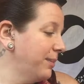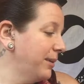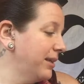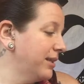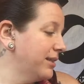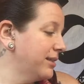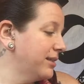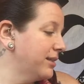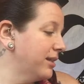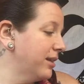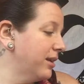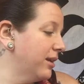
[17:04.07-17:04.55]
up
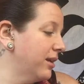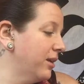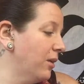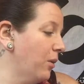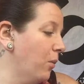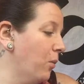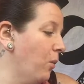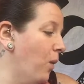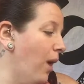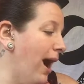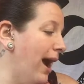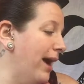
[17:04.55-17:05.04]
is the
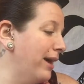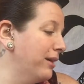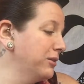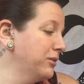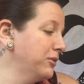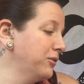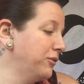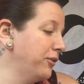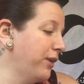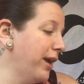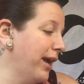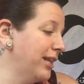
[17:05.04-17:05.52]

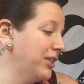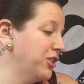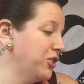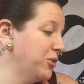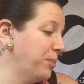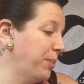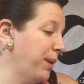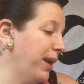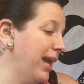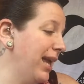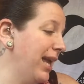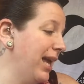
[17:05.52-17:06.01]
Wild
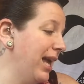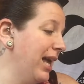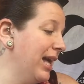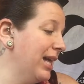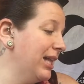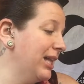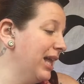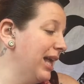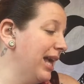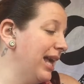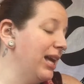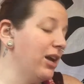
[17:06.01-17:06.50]
French Pink
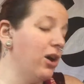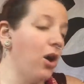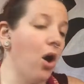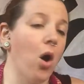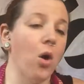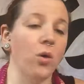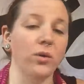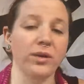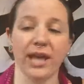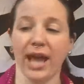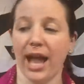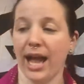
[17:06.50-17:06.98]
Clay
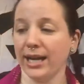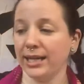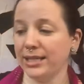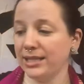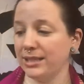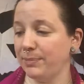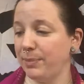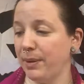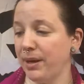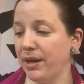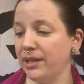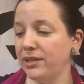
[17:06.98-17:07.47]
Konjac
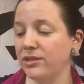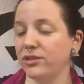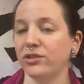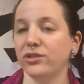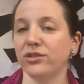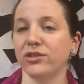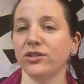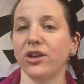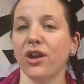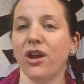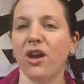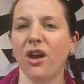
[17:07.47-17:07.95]

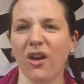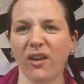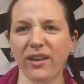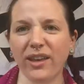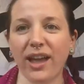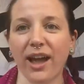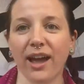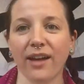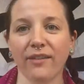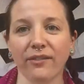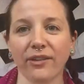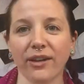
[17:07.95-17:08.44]
Sponge.
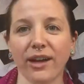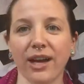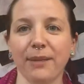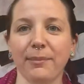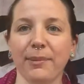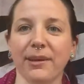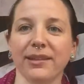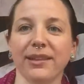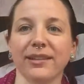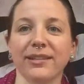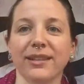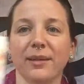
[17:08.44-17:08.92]
Yeah, I forgot
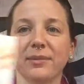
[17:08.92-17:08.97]
about